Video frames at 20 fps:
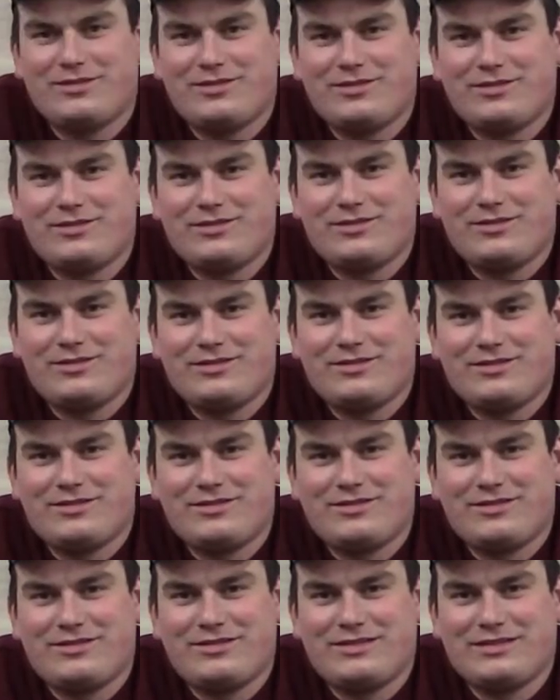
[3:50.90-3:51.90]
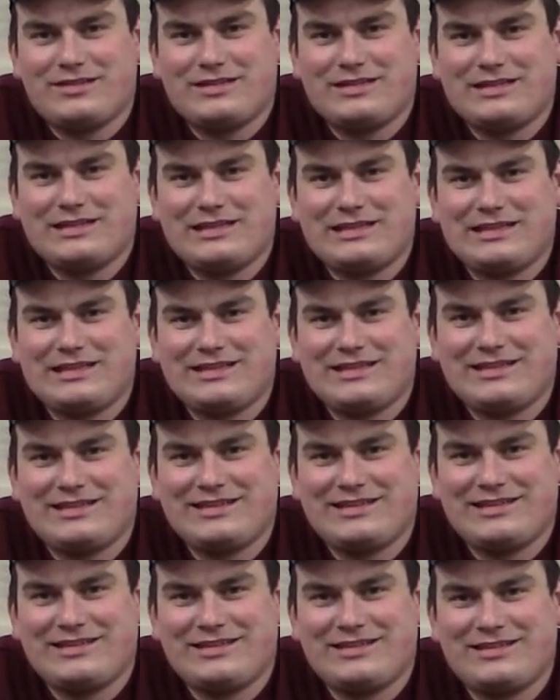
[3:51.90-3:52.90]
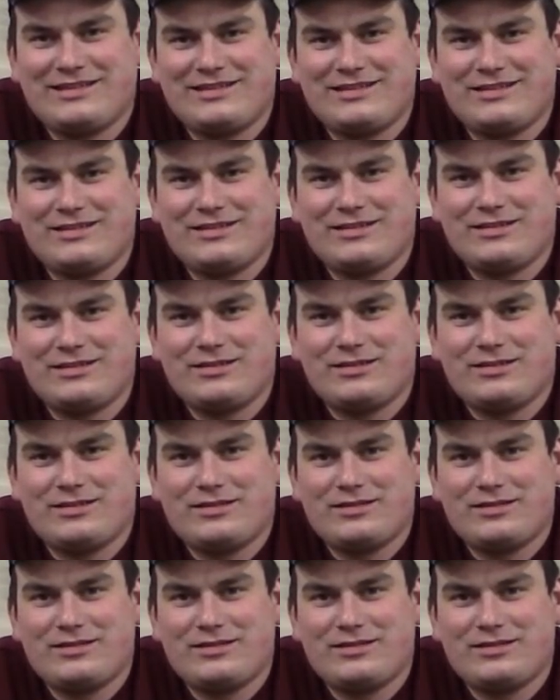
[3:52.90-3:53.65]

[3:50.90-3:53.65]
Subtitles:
Nothing is said.